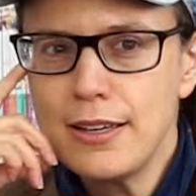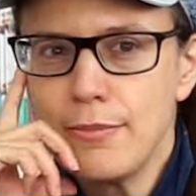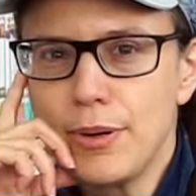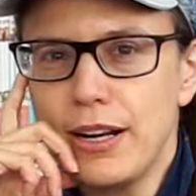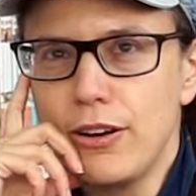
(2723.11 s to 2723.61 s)

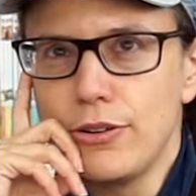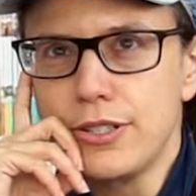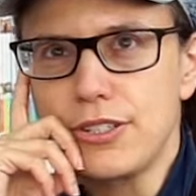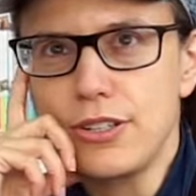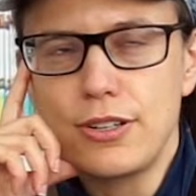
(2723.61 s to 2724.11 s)
But I
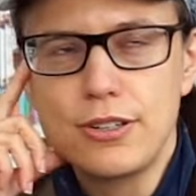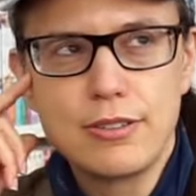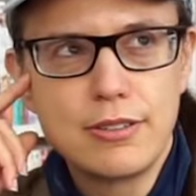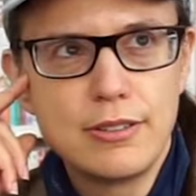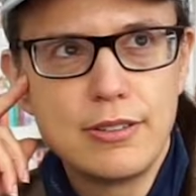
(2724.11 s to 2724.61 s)
also,
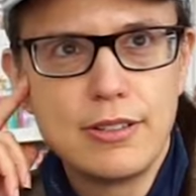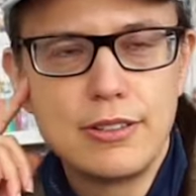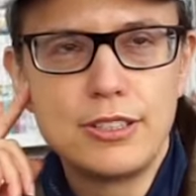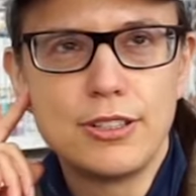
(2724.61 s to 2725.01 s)
you know,